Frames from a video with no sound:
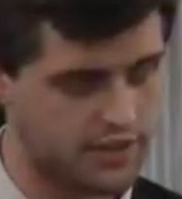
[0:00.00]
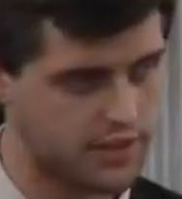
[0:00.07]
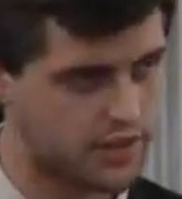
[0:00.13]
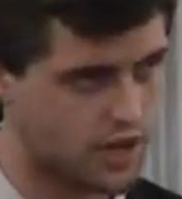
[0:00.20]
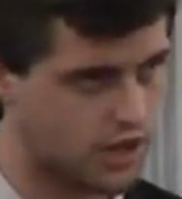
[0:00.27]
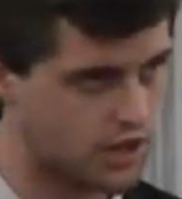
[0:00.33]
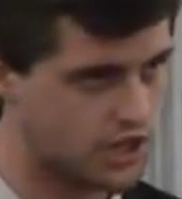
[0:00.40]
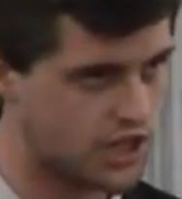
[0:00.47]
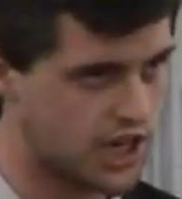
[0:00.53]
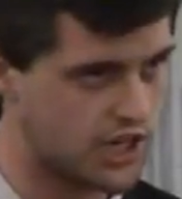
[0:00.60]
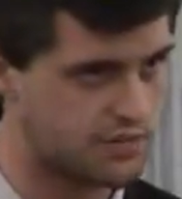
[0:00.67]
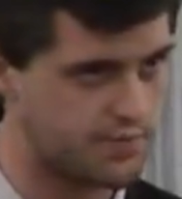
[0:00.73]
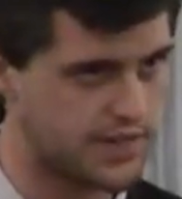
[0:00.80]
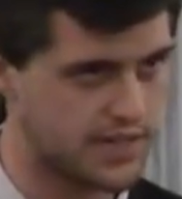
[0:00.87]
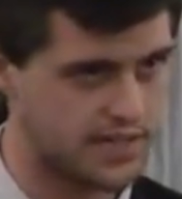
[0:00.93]
third
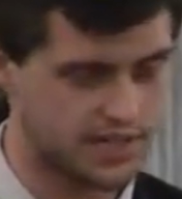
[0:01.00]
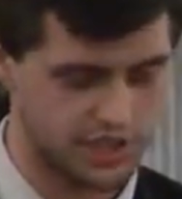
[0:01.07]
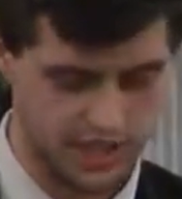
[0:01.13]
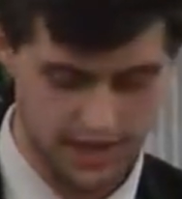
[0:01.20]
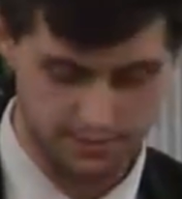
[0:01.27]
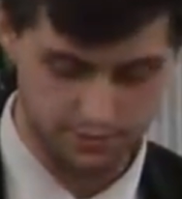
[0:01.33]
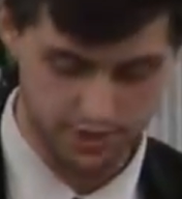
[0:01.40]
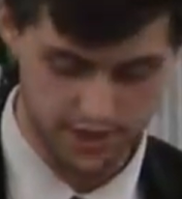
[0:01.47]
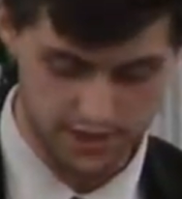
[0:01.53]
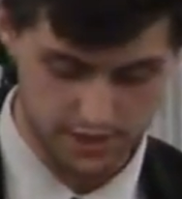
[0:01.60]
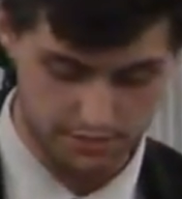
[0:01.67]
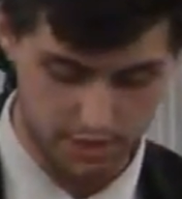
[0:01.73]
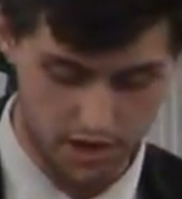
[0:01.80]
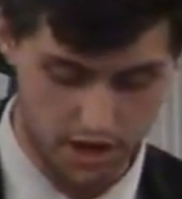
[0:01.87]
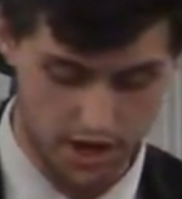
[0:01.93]
judgment in this chapter, and it's
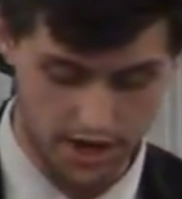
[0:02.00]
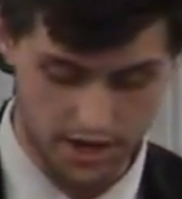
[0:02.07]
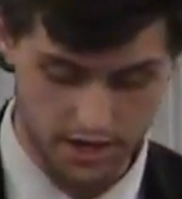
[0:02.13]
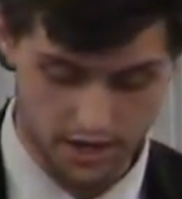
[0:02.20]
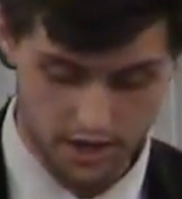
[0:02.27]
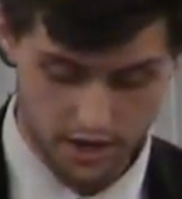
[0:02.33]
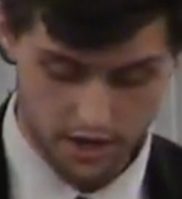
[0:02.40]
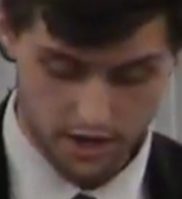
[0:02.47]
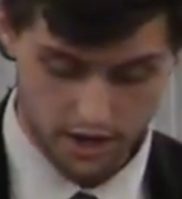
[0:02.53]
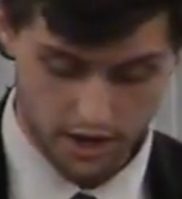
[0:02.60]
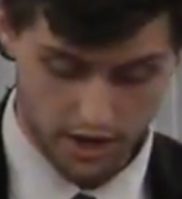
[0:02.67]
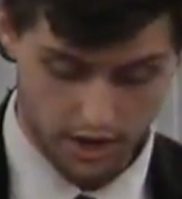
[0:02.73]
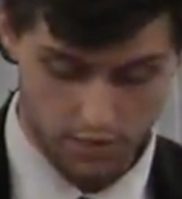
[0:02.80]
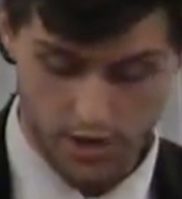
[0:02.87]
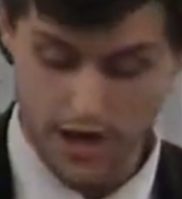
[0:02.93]
upon
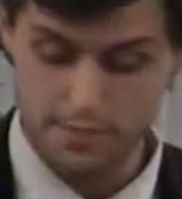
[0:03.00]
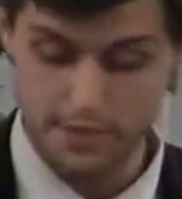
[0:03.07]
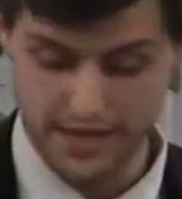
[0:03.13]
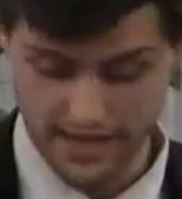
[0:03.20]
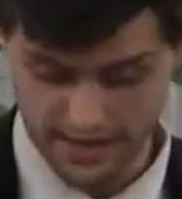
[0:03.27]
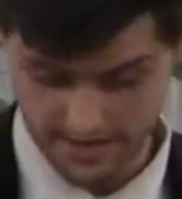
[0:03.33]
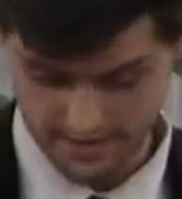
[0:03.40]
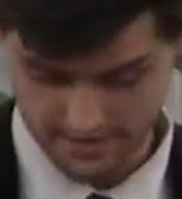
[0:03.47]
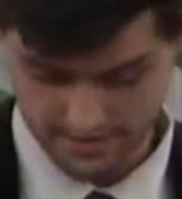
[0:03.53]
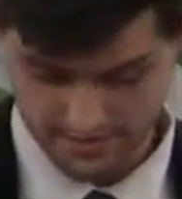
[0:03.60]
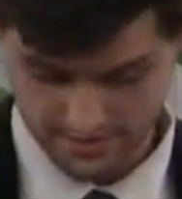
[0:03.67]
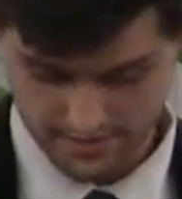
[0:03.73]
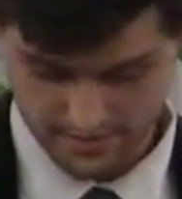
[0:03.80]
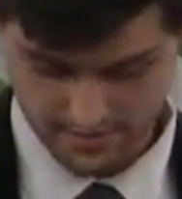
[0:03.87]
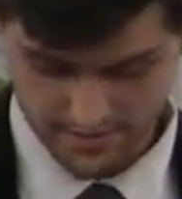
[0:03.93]
Arabia.
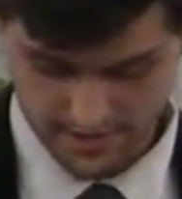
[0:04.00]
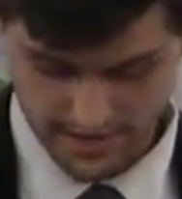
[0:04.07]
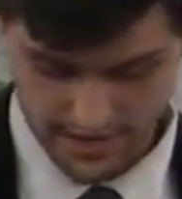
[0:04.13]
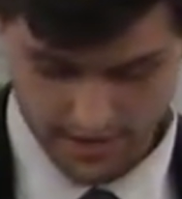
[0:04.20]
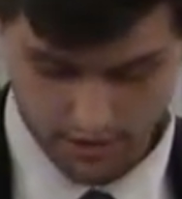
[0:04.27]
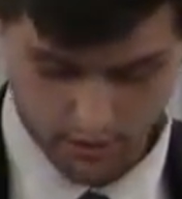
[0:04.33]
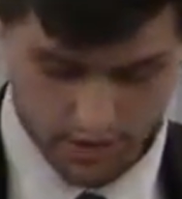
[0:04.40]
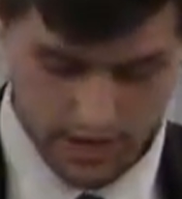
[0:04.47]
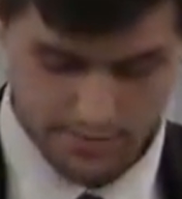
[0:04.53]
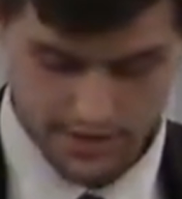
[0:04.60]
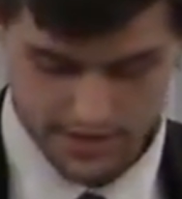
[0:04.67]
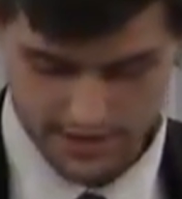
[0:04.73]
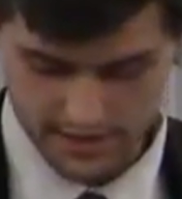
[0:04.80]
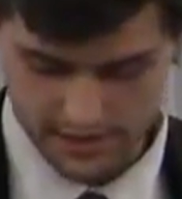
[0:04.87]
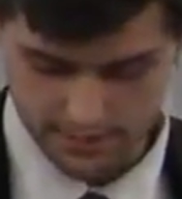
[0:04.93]
And
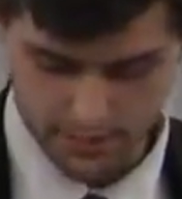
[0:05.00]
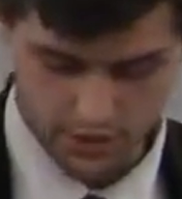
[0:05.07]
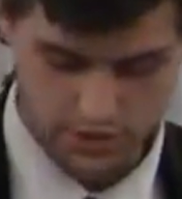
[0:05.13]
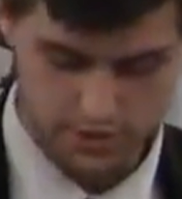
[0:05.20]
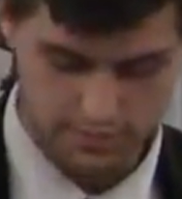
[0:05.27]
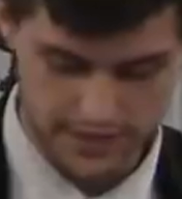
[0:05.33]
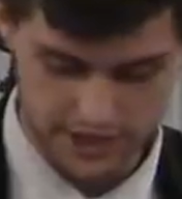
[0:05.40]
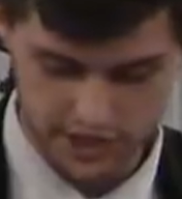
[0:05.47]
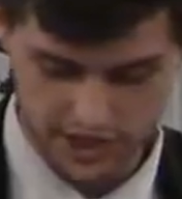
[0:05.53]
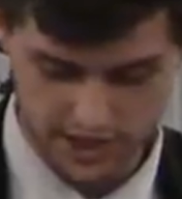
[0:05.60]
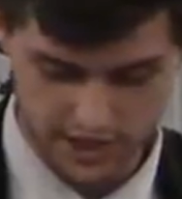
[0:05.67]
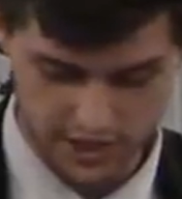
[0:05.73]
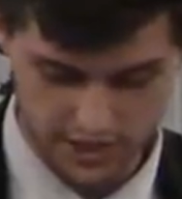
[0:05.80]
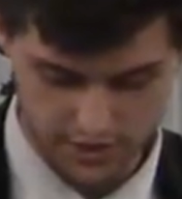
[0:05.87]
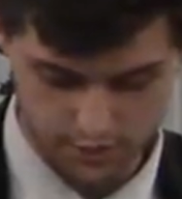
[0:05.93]
Arabia is supposed to be
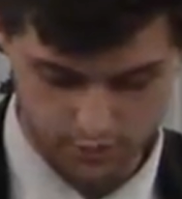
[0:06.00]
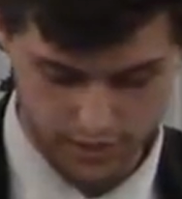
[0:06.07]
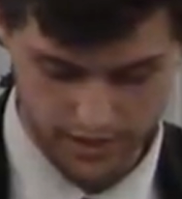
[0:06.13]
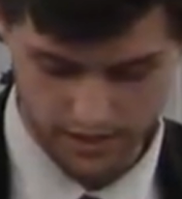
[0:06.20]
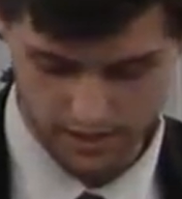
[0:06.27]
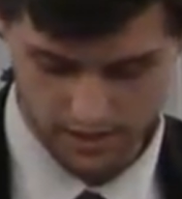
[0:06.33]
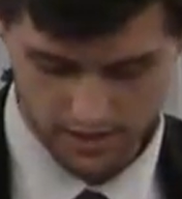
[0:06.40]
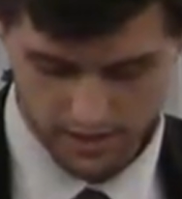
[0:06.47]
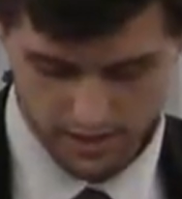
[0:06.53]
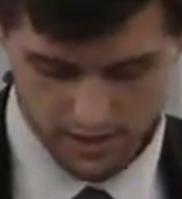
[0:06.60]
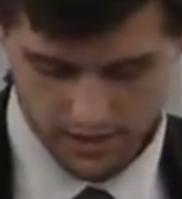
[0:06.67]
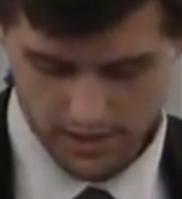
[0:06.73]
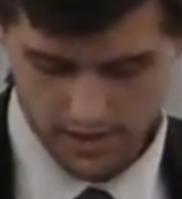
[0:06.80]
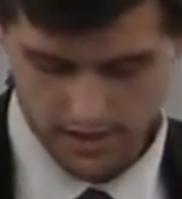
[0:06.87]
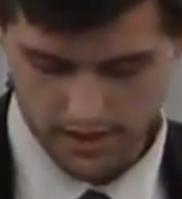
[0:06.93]
judged as well.
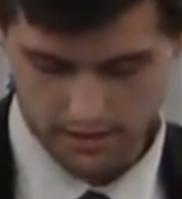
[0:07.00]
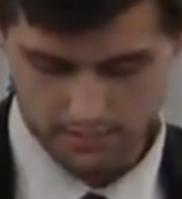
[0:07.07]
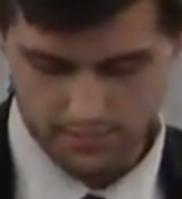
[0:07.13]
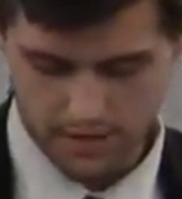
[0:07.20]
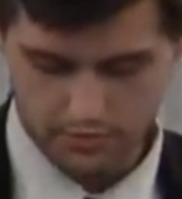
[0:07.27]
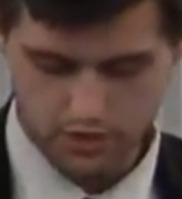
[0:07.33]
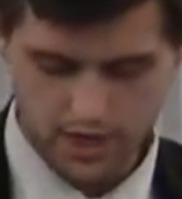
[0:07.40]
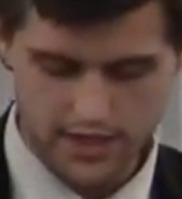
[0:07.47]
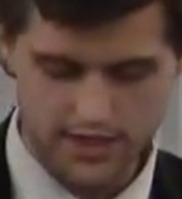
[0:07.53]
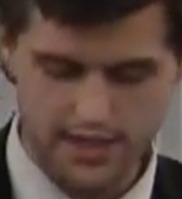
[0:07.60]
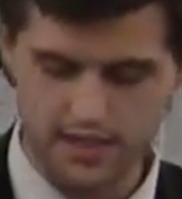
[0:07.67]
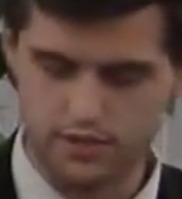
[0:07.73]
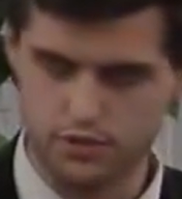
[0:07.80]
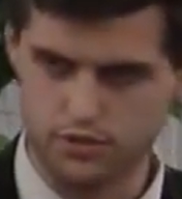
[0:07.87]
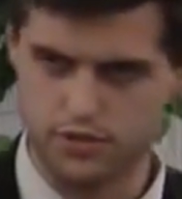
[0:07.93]
I'm trying to
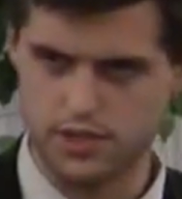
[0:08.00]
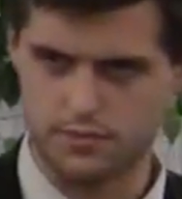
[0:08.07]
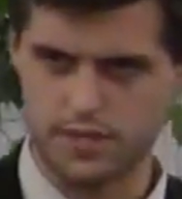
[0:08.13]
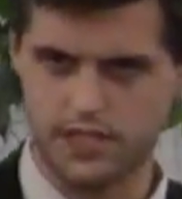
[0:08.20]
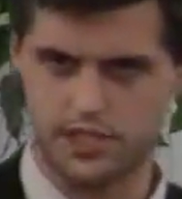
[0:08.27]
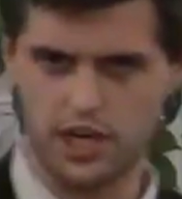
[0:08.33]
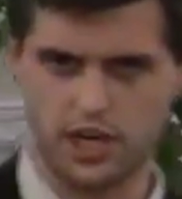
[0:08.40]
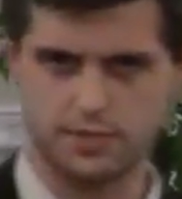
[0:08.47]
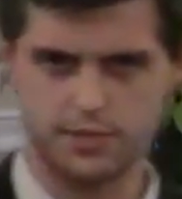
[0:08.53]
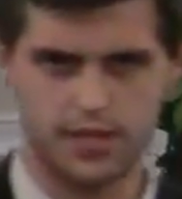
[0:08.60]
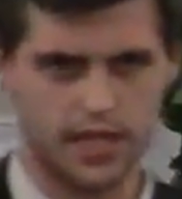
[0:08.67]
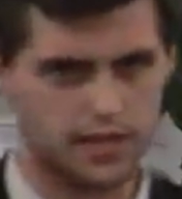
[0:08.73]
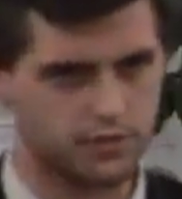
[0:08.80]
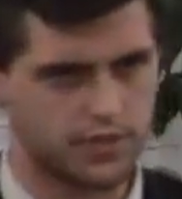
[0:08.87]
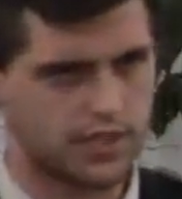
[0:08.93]
get through some of this judgment
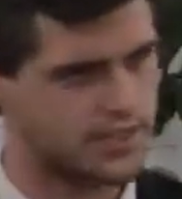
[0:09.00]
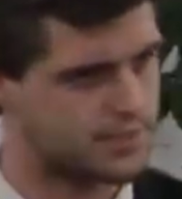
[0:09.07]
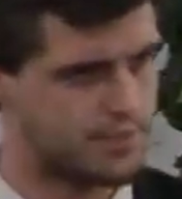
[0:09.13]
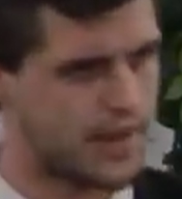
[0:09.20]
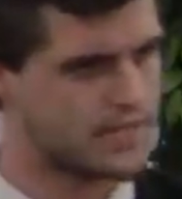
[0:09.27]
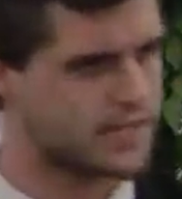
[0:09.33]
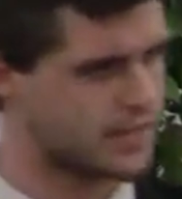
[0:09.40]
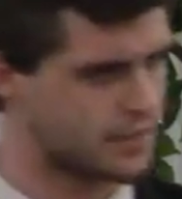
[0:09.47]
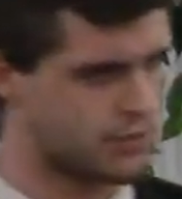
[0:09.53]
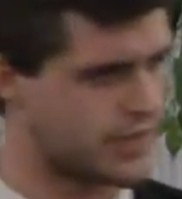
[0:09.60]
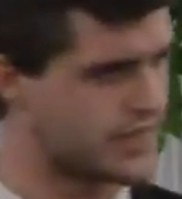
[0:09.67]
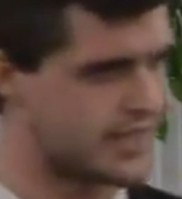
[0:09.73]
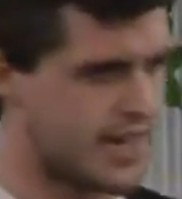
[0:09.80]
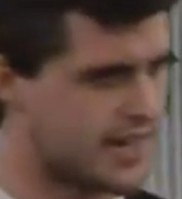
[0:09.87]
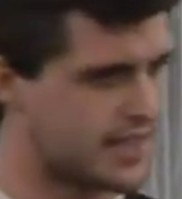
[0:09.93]
language. He's basically
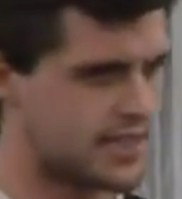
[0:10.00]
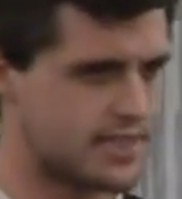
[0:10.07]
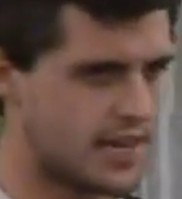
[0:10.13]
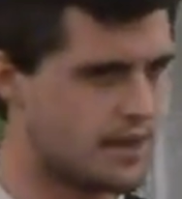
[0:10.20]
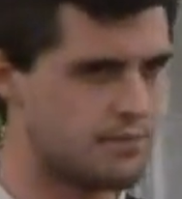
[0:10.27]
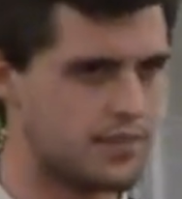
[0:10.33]
restating the same